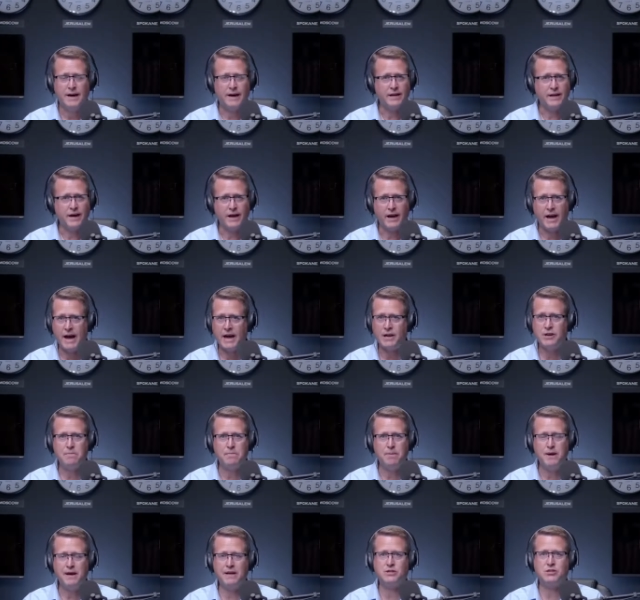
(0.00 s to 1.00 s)
I had
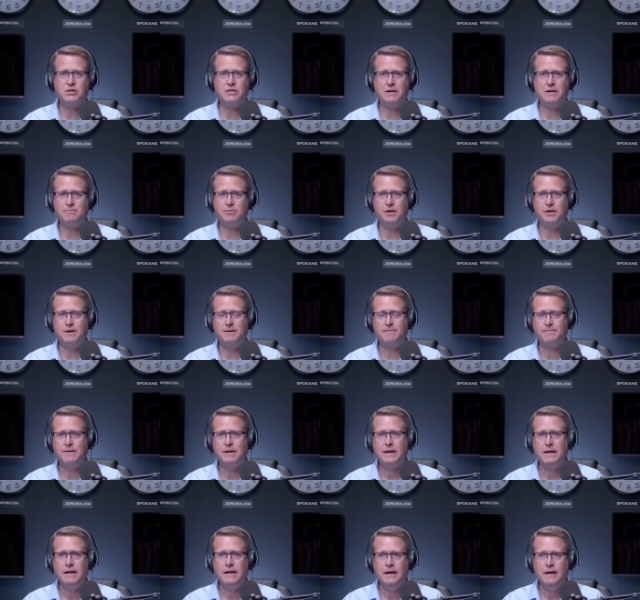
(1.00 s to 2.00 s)
to pick something,
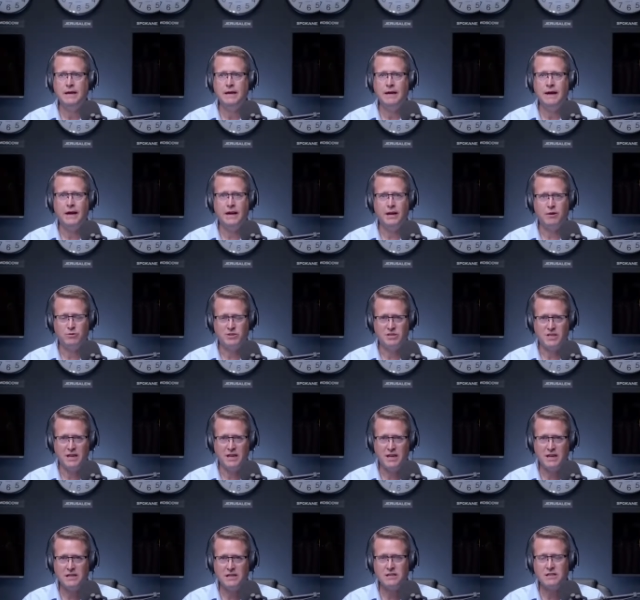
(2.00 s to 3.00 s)
and it was
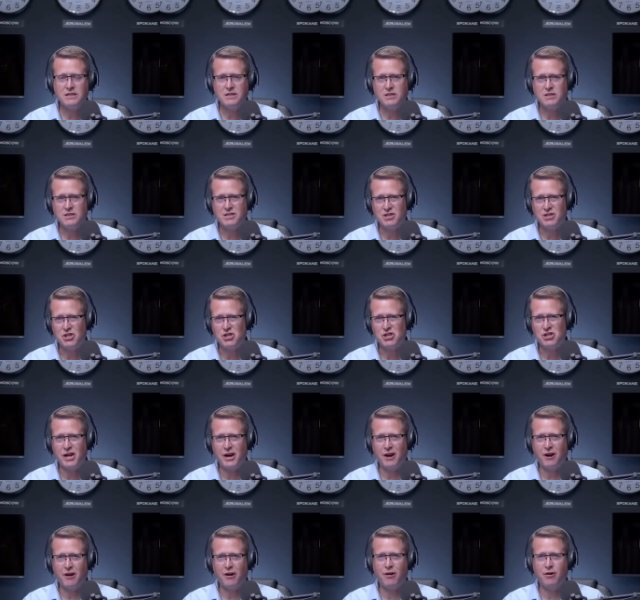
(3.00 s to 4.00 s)
the easiest to
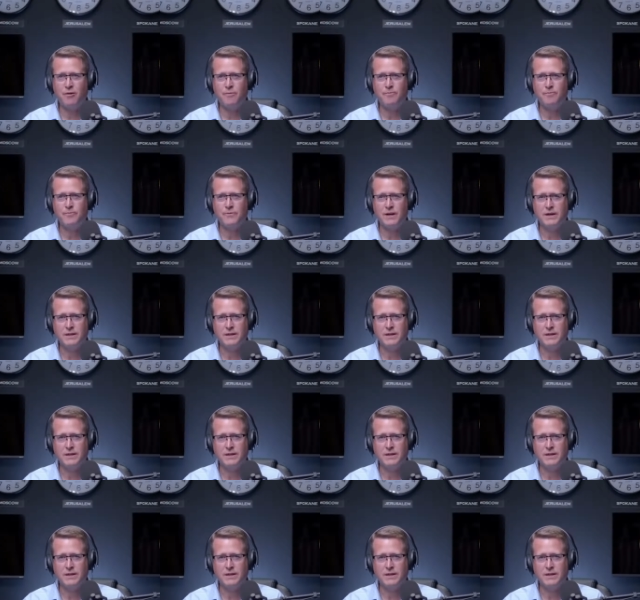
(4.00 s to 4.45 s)
share